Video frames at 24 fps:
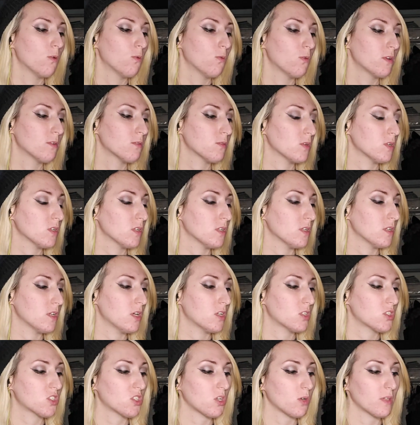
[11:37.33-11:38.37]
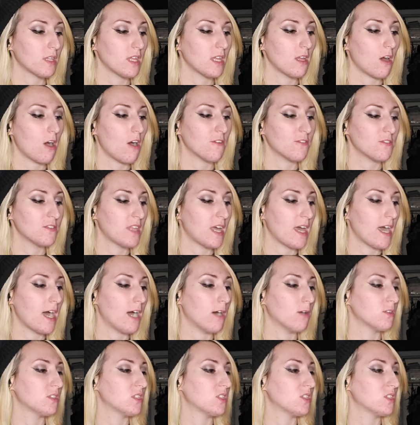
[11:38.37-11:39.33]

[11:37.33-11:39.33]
We will show that off now.